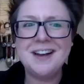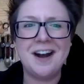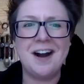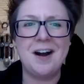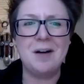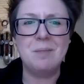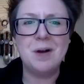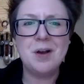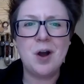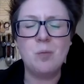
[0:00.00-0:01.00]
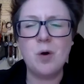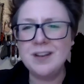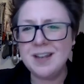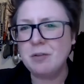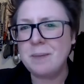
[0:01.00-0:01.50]
And what I
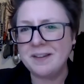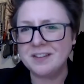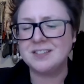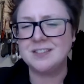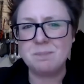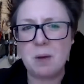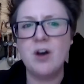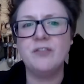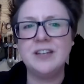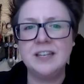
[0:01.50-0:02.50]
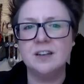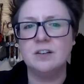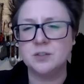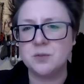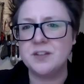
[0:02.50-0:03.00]
love about this is it perfectly
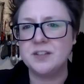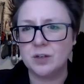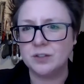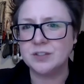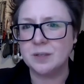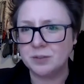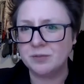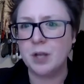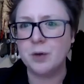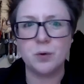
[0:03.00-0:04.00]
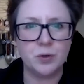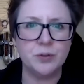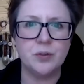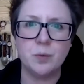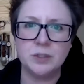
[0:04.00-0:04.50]
aligns with this concept of
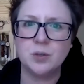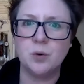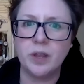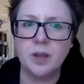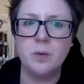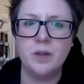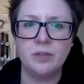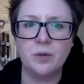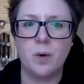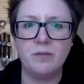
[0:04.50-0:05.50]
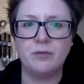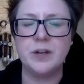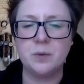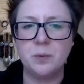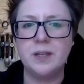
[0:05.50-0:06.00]
localhood that we're talking with quite
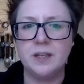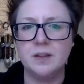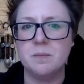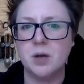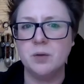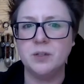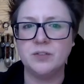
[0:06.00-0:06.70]
frequently at the moment.